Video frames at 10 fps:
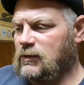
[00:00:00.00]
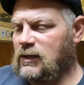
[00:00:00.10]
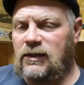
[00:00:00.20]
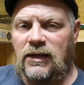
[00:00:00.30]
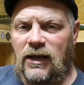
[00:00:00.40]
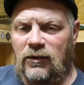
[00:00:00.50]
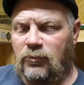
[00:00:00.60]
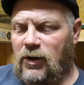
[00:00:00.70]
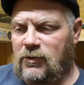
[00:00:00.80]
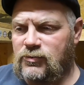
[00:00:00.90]
Indiana
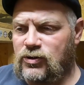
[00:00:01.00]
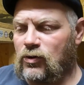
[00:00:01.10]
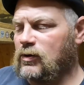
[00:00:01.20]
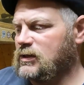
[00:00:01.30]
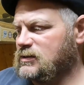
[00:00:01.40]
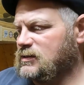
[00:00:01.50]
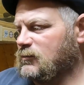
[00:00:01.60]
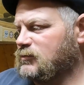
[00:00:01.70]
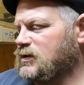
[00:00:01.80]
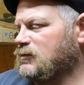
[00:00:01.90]
Pipe Show in
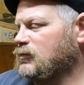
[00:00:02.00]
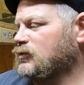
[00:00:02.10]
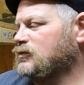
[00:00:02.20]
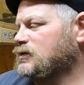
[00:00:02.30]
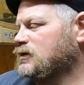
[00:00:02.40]
September.